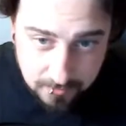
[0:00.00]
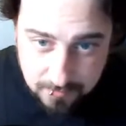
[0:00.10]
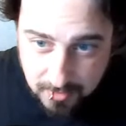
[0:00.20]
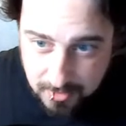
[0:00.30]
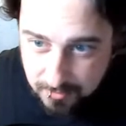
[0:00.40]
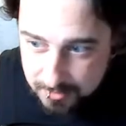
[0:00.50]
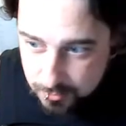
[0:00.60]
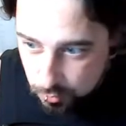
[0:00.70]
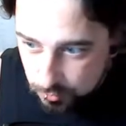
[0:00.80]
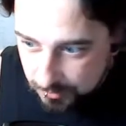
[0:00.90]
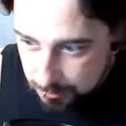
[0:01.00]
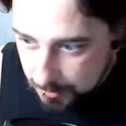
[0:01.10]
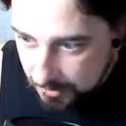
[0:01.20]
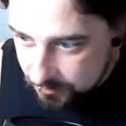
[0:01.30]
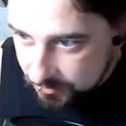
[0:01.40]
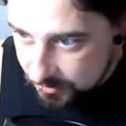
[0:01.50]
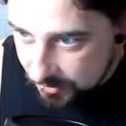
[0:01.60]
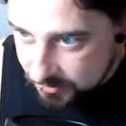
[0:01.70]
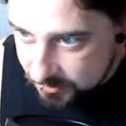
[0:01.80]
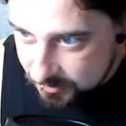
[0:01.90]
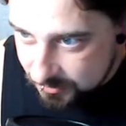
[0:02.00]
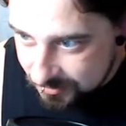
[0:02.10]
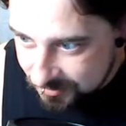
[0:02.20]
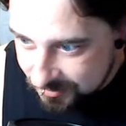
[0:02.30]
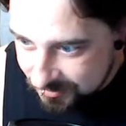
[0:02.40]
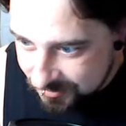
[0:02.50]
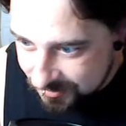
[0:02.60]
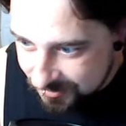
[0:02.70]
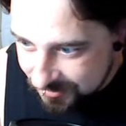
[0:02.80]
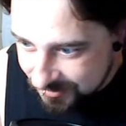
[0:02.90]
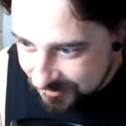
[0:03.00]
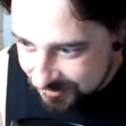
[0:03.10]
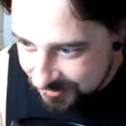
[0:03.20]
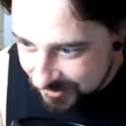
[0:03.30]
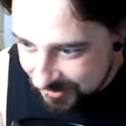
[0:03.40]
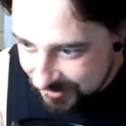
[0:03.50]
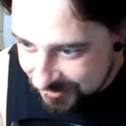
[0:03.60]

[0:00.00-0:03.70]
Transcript: very very cool that I prepared for you guys. Yeah.